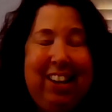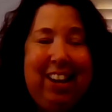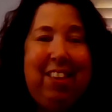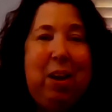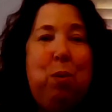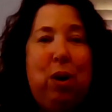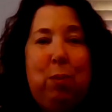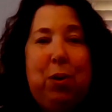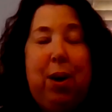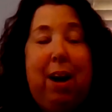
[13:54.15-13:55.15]
they were
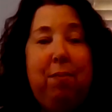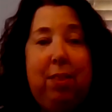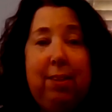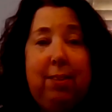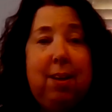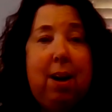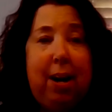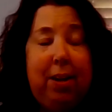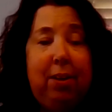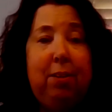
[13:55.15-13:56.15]
when you have this
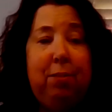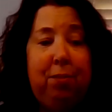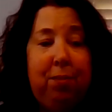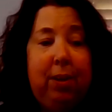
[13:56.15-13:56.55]
kind of,